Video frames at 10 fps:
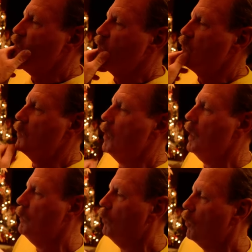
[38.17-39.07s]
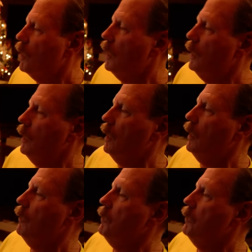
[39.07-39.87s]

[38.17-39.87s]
it for my Mora